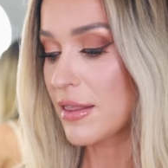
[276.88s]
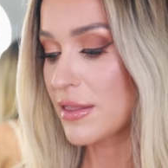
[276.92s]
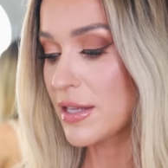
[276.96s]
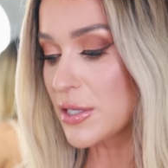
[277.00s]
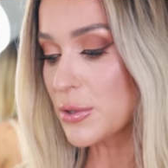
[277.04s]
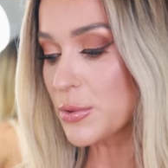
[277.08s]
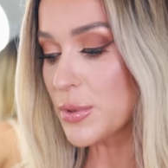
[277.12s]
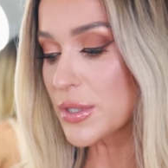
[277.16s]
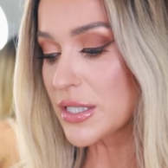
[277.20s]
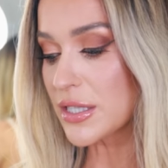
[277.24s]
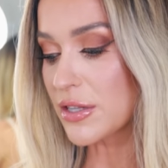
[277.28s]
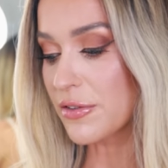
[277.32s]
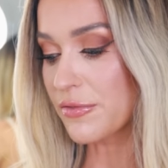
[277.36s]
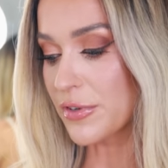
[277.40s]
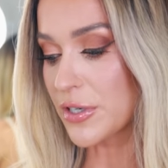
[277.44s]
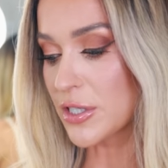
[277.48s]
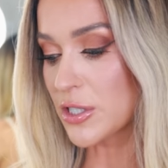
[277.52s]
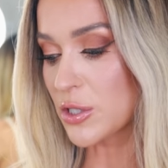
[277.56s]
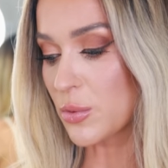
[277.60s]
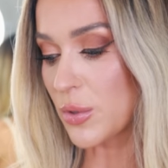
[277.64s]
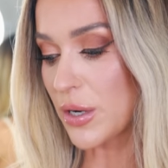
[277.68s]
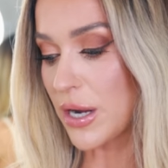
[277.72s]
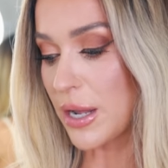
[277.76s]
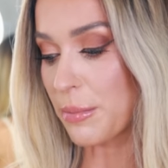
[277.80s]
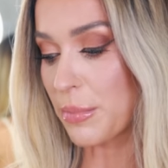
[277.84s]
This was the
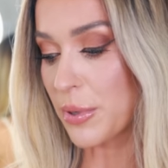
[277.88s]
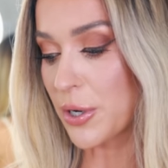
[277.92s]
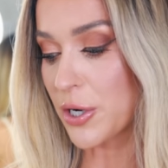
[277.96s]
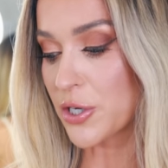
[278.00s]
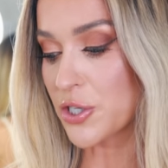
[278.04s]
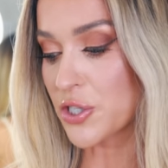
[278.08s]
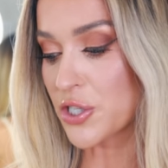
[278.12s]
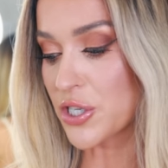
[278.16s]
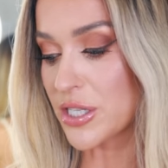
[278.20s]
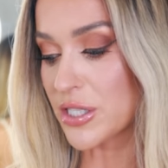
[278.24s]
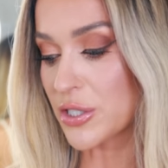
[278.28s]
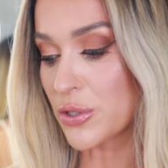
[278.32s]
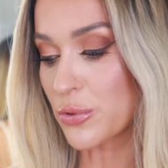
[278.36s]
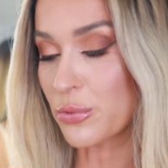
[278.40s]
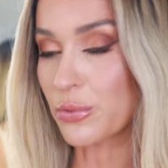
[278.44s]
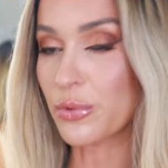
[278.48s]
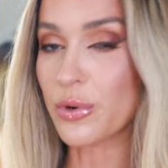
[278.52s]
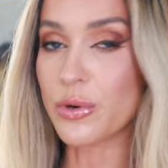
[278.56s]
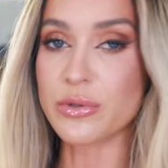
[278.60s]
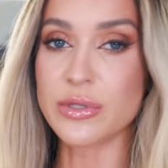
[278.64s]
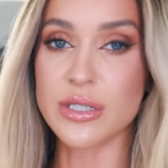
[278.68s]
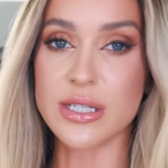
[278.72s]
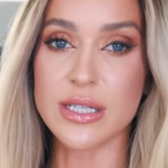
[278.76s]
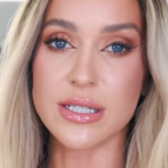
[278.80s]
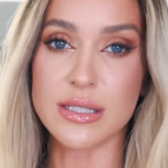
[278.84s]
first one I purchased,
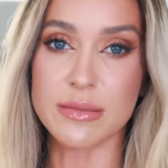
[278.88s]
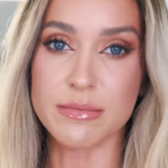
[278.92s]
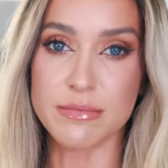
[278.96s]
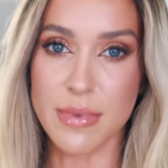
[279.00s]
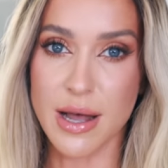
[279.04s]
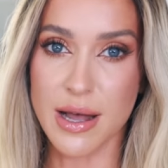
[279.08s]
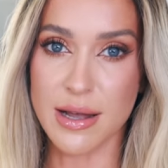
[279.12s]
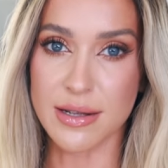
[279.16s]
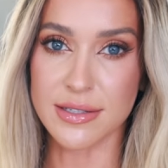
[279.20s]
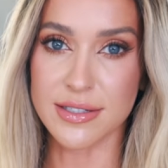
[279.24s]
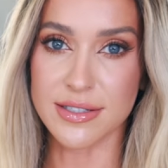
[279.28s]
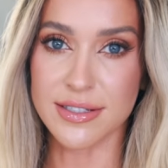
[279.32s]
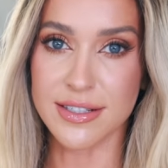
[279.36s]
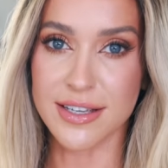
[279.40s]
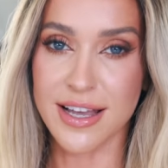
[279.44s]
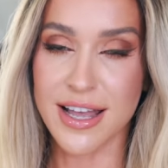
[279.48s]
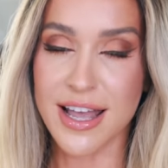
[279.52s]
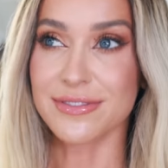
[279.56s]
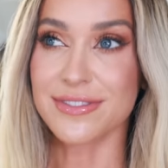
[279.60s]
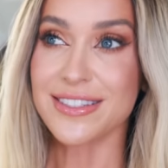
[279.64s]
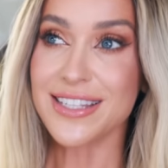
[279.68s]
Roses Musk.